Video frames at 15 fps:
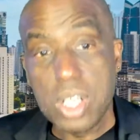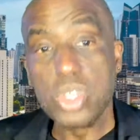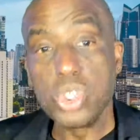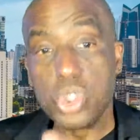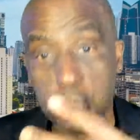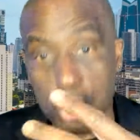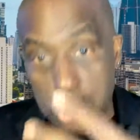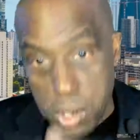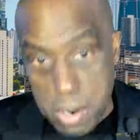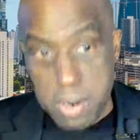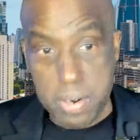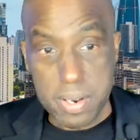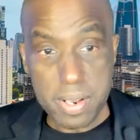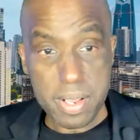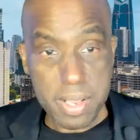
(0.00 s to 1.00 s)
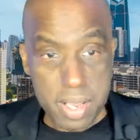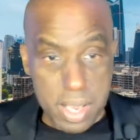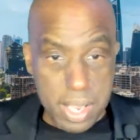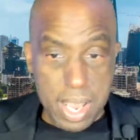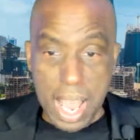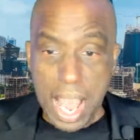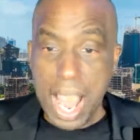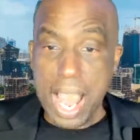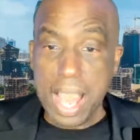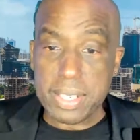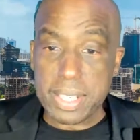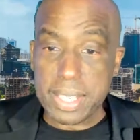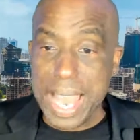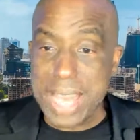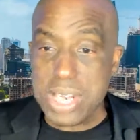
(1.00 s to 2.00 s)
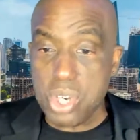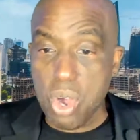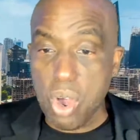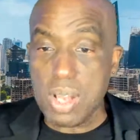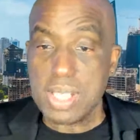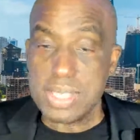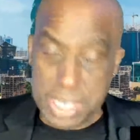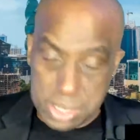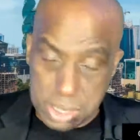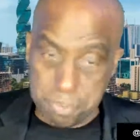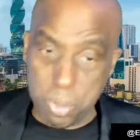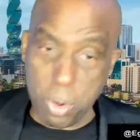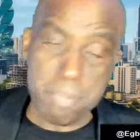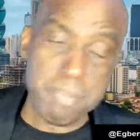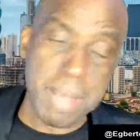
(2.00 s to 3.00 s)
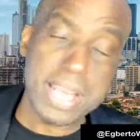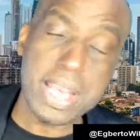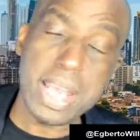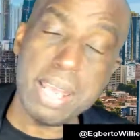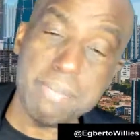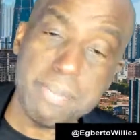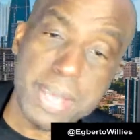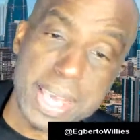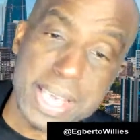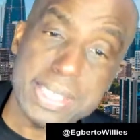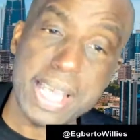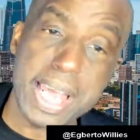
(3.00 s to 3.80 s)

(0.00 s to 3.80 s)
to learn. The catch-all is at support. My name is